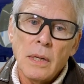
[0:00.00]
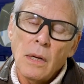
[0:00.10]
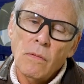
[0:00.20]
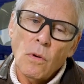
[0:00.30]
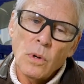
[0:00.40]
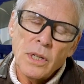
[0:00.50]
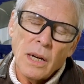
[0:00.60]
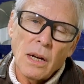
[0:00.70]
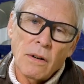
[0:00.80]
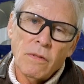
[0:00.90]
And of course,
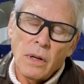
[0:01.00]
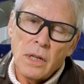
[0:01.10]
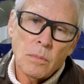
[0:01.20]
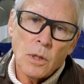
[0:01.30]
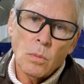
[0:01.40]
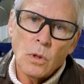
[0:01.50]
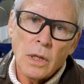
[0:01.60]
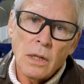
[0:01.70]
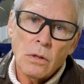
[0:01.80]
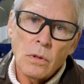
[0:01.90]
that kind of flying is much more
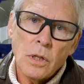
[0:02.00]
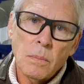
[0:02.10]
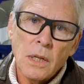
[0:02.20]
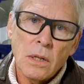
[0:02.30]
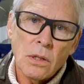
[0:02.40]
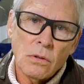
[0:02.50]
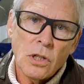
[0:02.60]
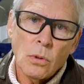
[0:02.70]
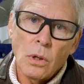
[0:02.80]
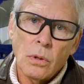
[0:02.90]
dangerous because they're
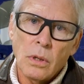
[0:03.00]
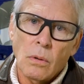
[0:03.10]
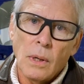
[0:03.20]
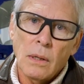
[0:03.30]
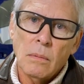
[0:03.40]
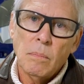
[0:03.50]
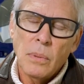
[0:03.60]
so low to the ground.